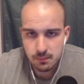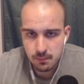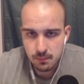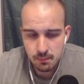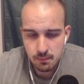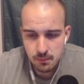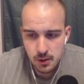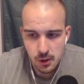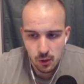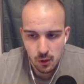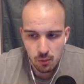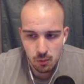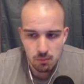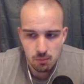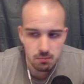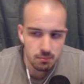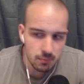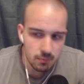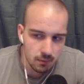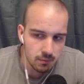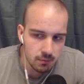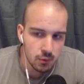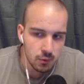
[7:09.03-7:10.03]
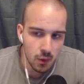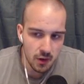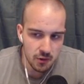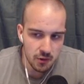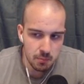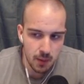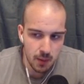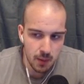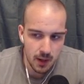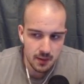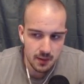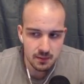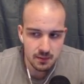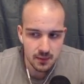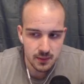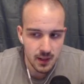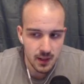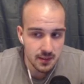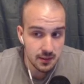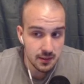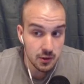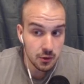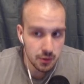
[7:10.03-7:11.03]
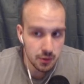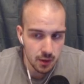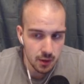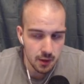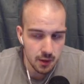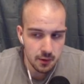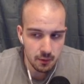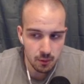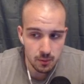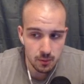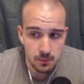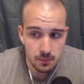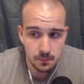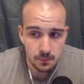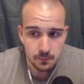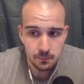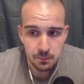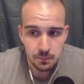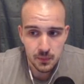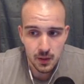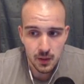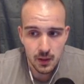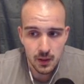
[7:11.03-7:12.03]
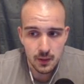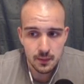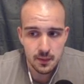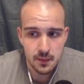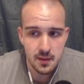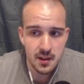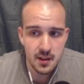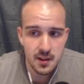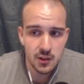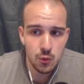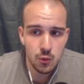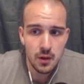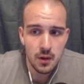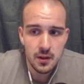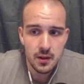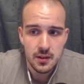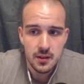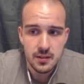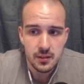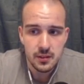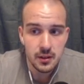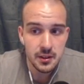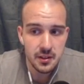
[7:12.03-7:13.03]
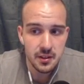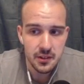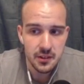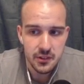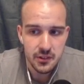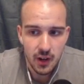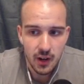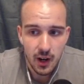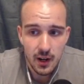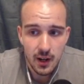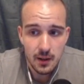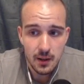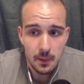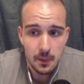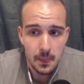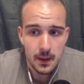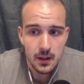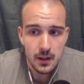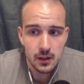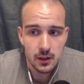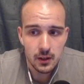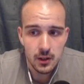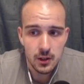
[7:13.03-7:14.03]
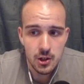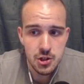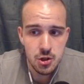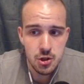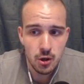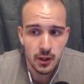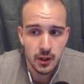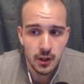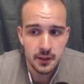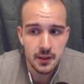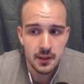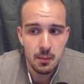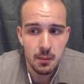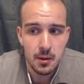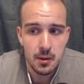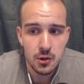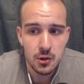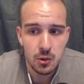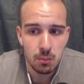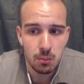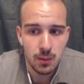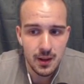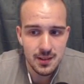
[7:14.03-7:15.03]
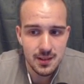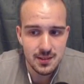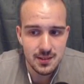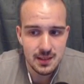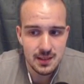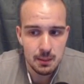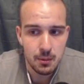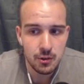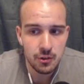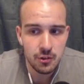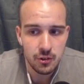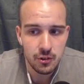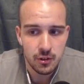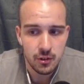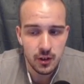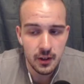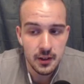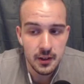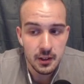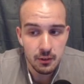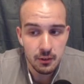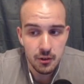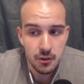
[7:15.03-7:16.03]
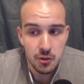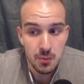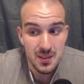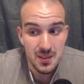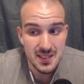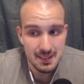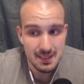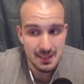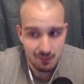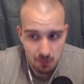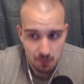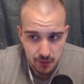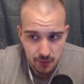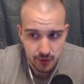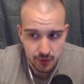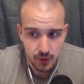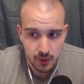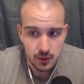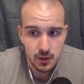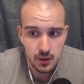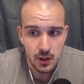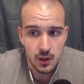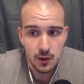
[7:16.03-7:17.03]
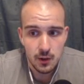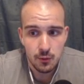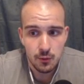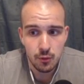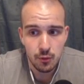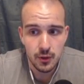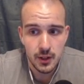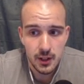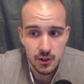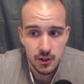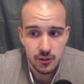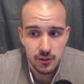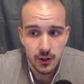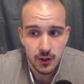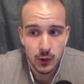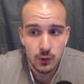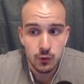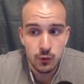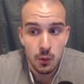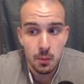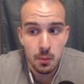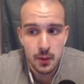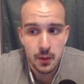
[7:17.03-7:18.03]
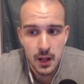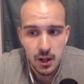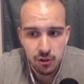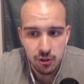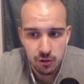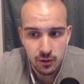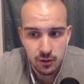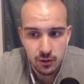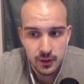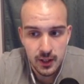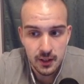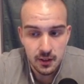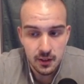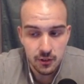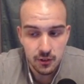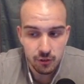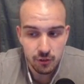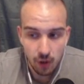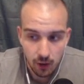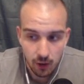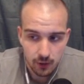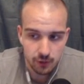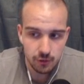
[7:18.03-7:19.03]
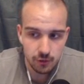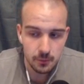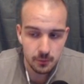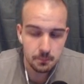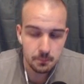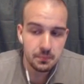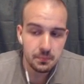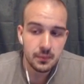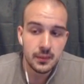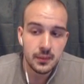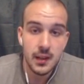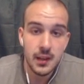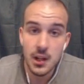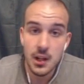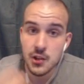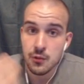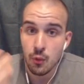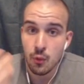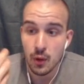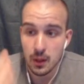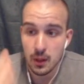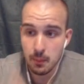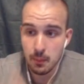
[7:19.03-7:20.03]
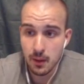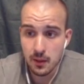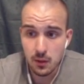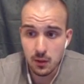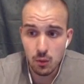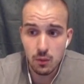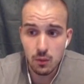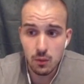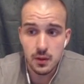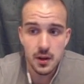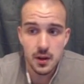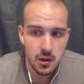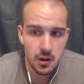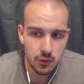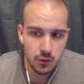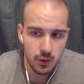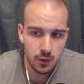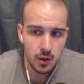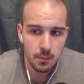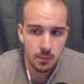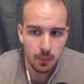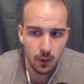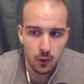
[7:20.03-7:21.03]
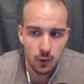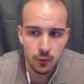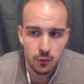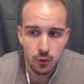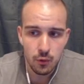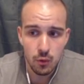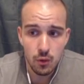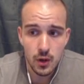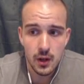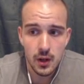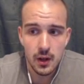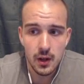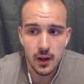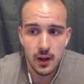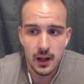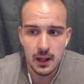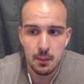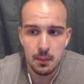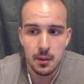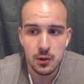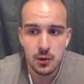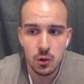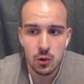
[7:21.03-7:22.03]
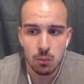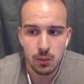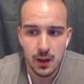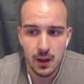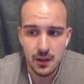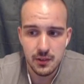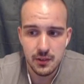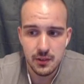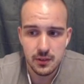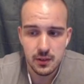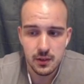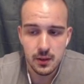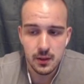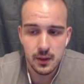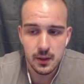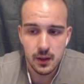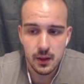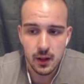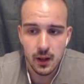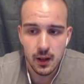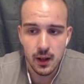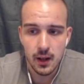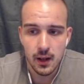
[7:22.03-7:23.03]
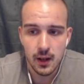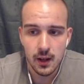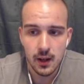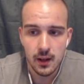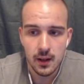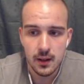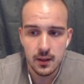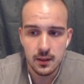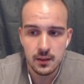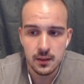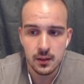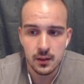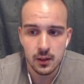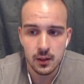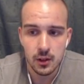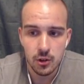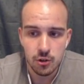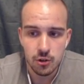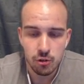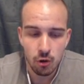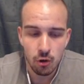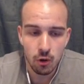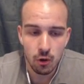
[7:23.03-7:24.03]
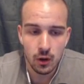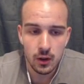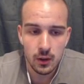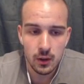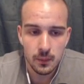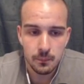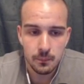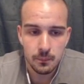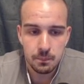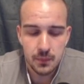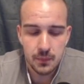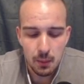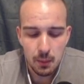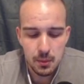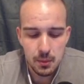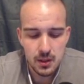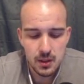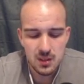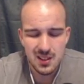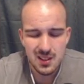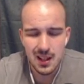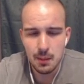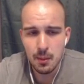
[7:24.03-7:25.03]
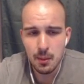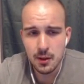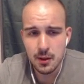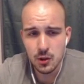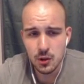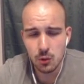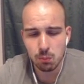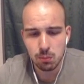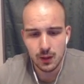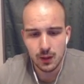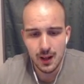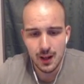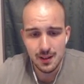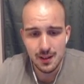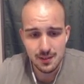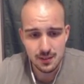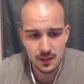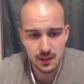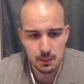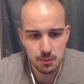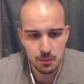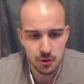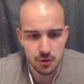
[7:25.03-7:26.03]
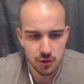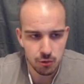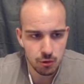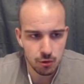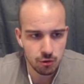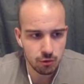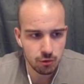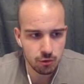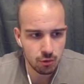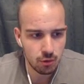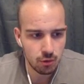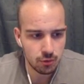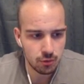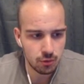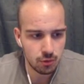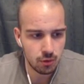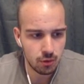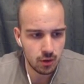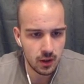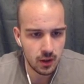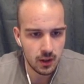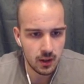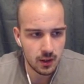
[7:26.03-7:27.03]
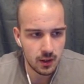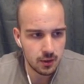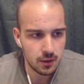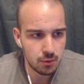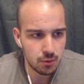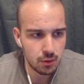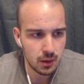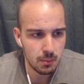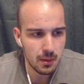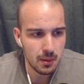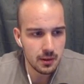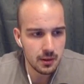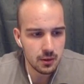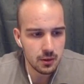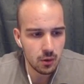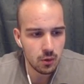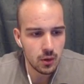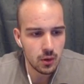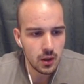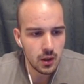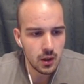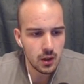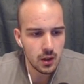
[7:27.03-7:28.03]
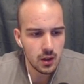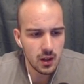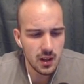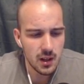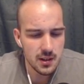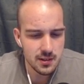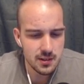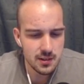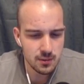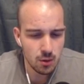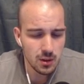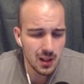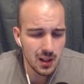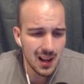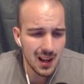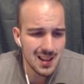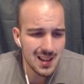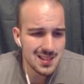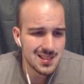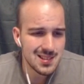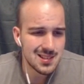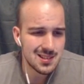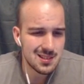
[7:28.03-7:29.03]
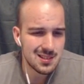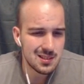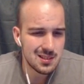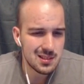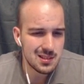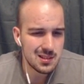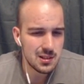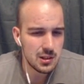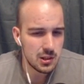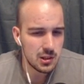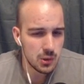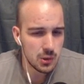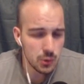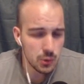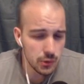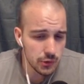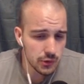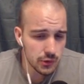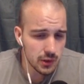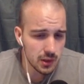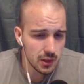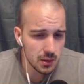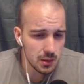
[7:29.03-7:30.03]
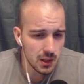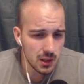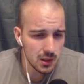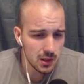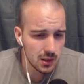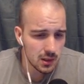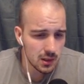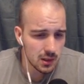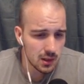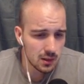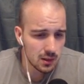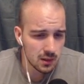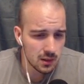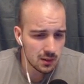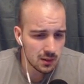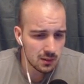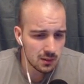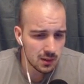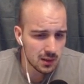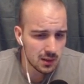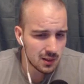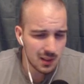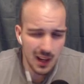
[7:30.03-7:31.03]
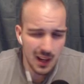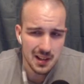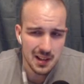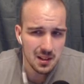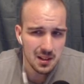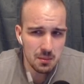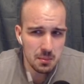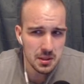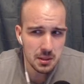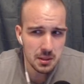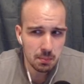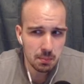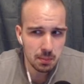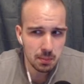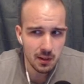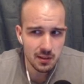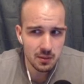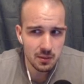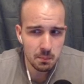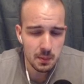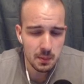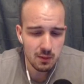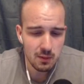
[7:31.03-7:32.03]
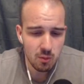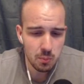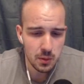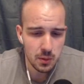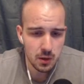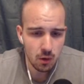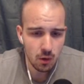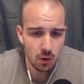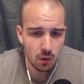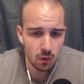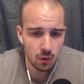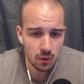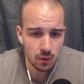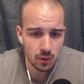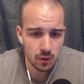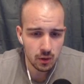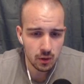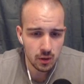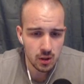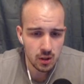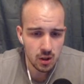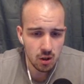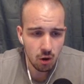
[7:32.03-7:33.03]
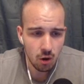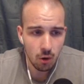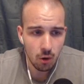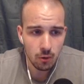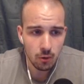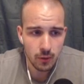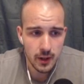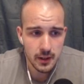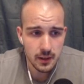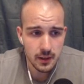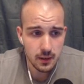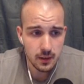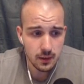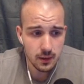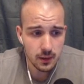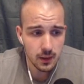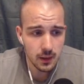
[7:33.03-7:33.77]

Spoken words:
You know, not as bad. That's a utility rune. The next one is Earth and Sky. Earth Shock and Elemental Blast damage are increased by 7% for each stack of fulmination they discharge. That's for Elemental. It is very powerful. Elemental Blast and Earth Shock. I mean, Elemental Blast, let me just switch to Elemental. It's not as used in either Mythic Plus PvP or raiding,